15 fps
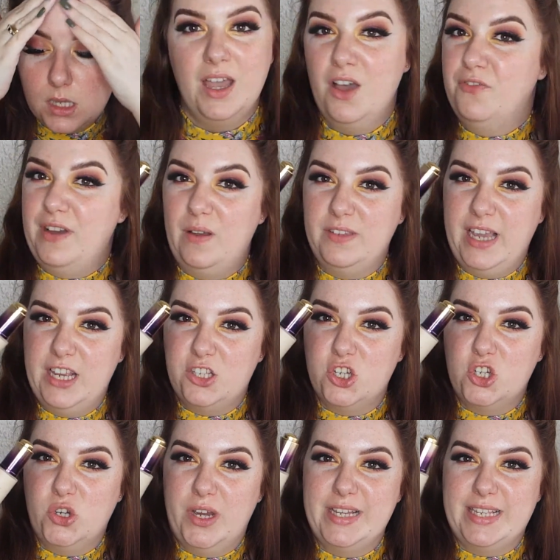Foundation
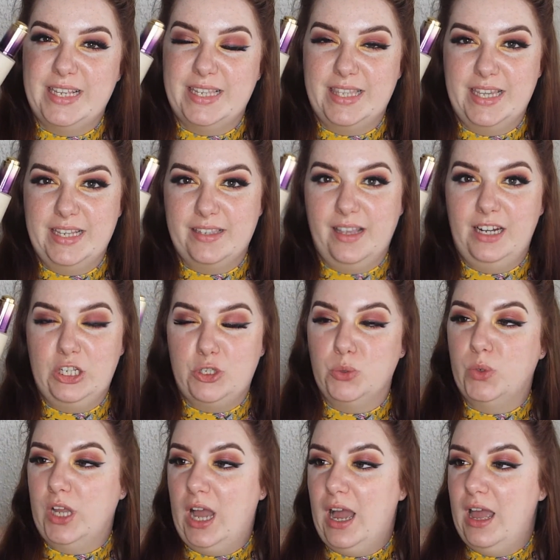choice is this little
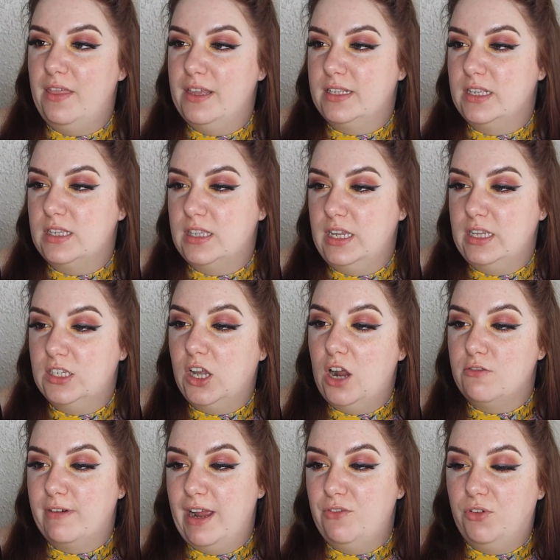guy. This is the Tarte
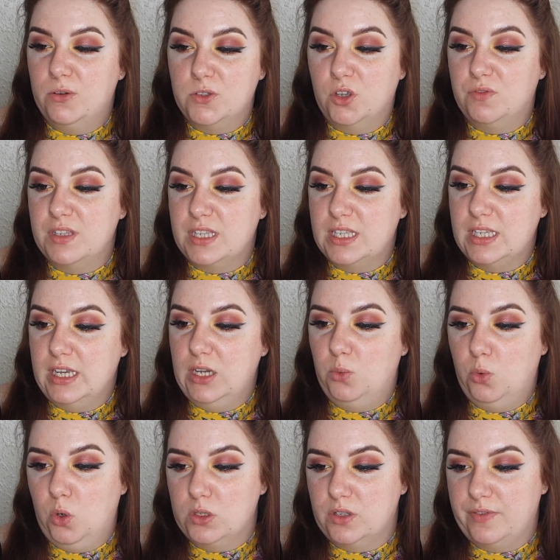Rainforest of the Sea
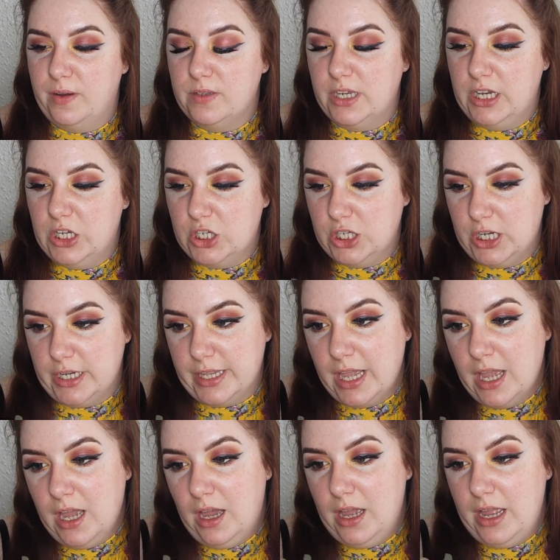Water Foundation
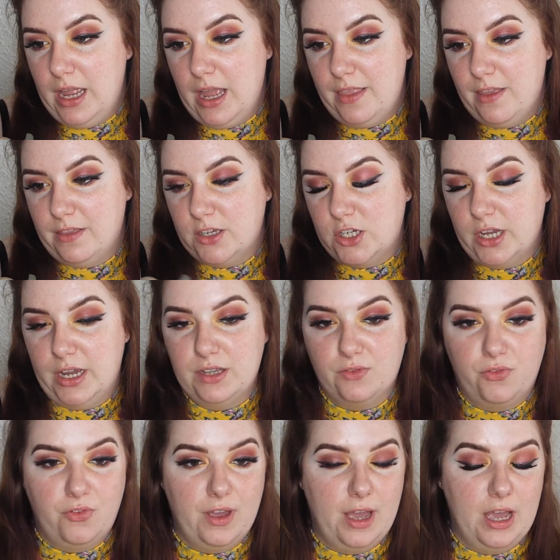in the shade
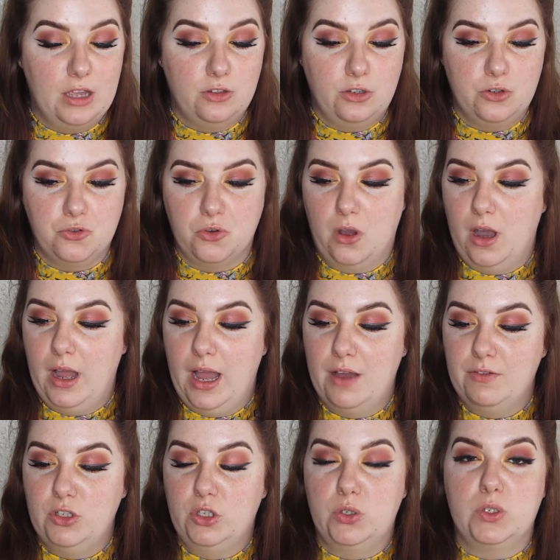Fair Neutral. I
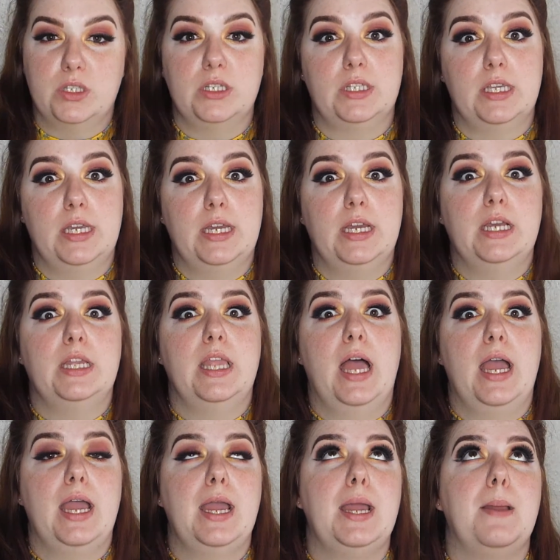haven't used this in
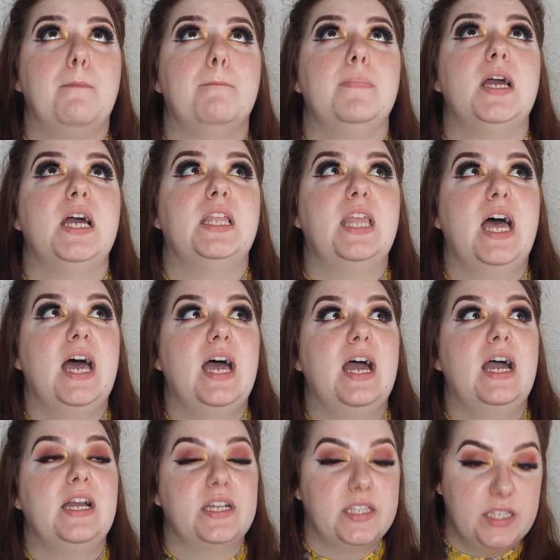a
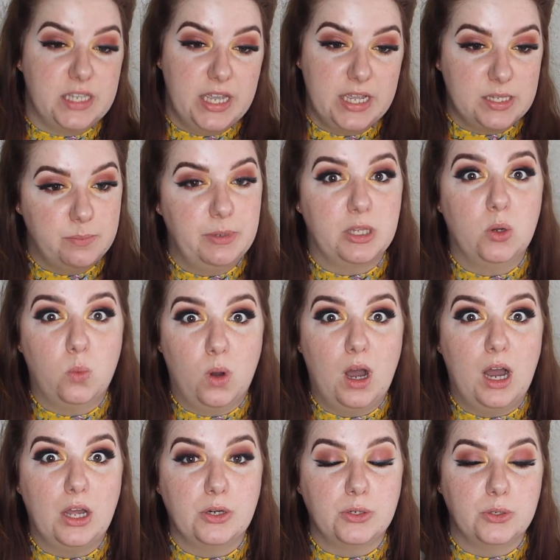minute. It's been a
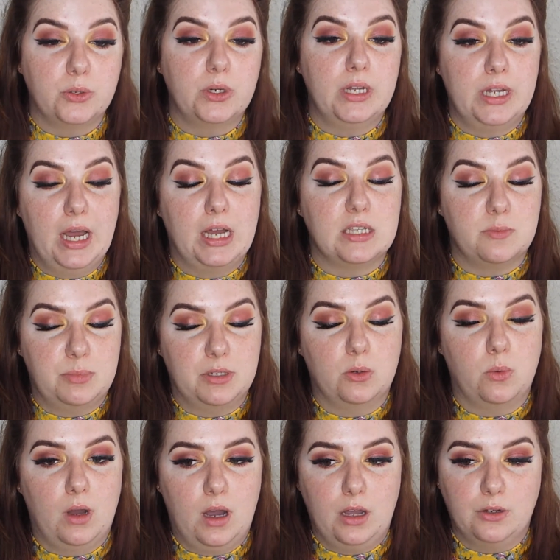while. It has been a
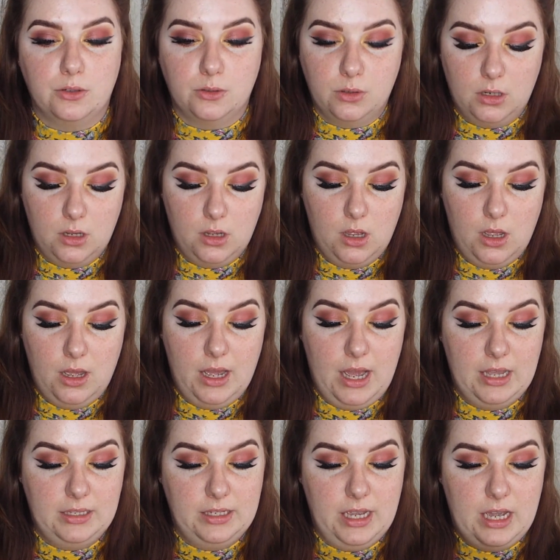while.
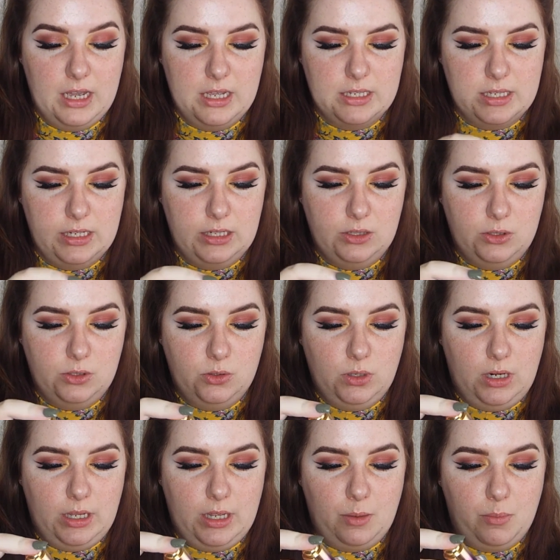And yeah, it's a little
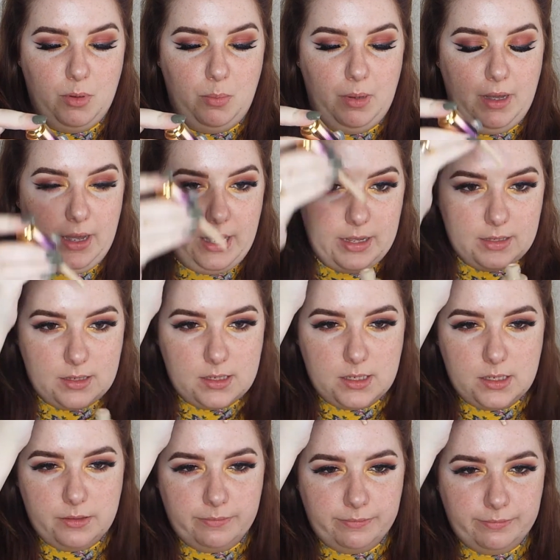like pipette
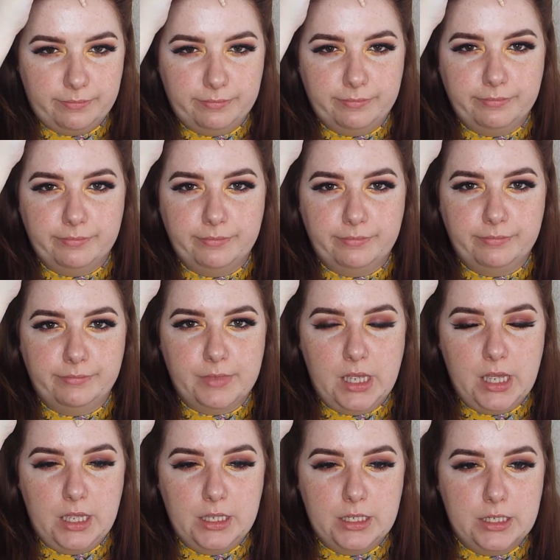
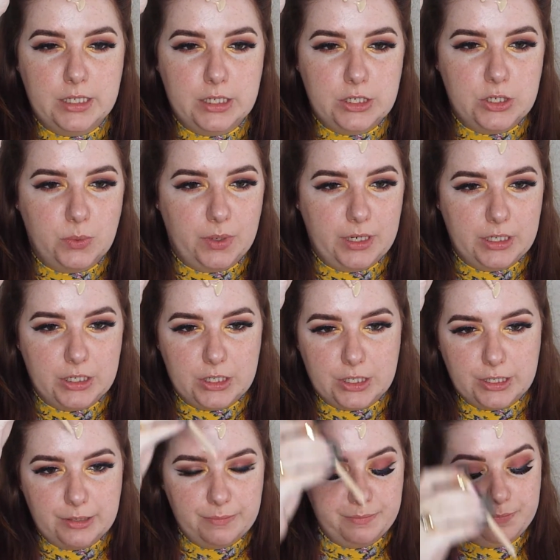situation.
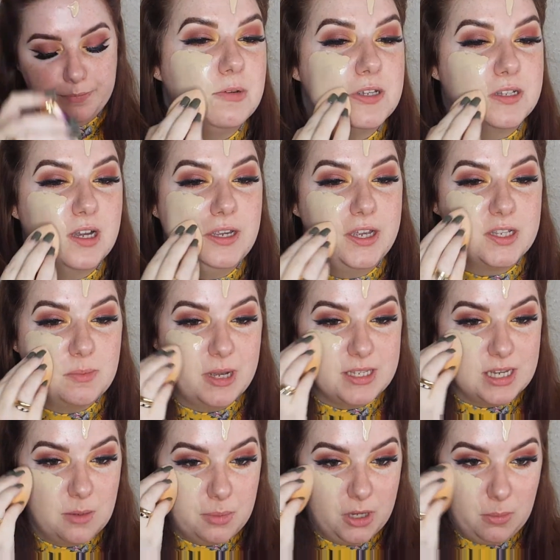I'm just going to use my
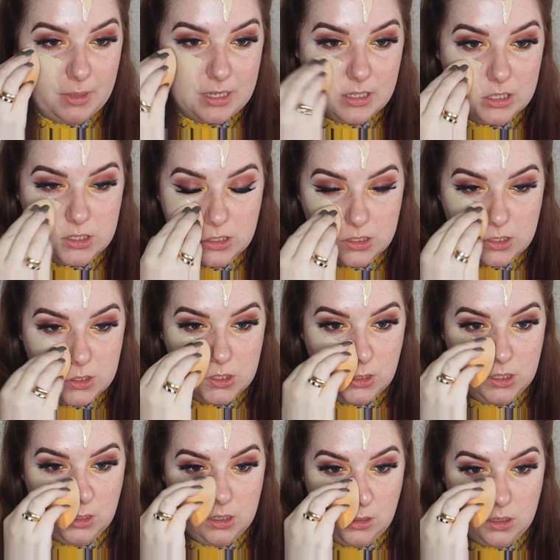damp beauty blender just
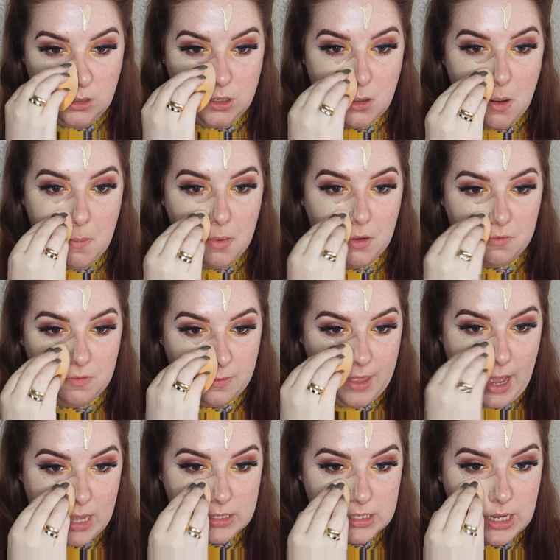to buff
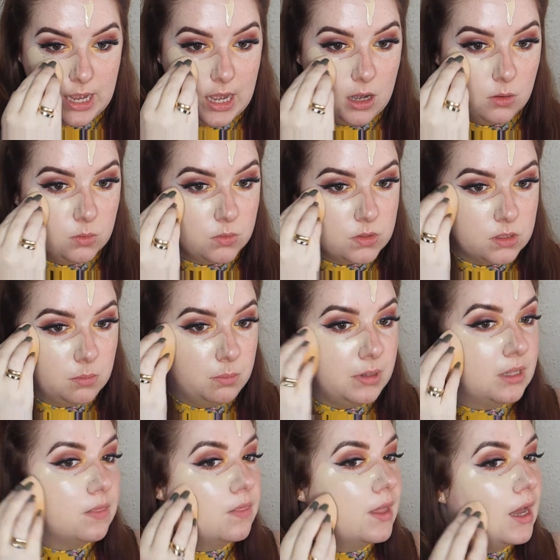that out,
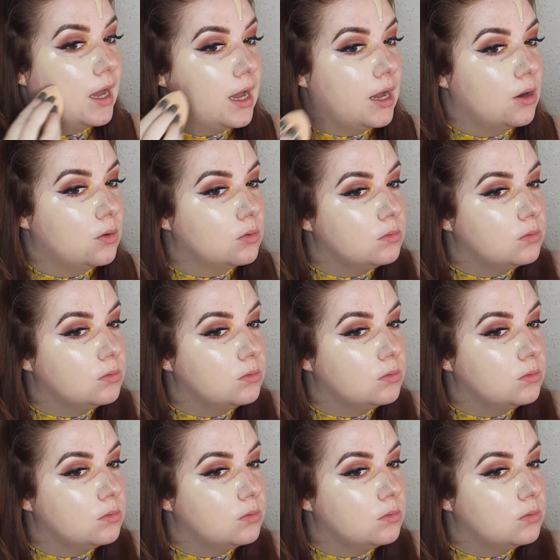blend that out.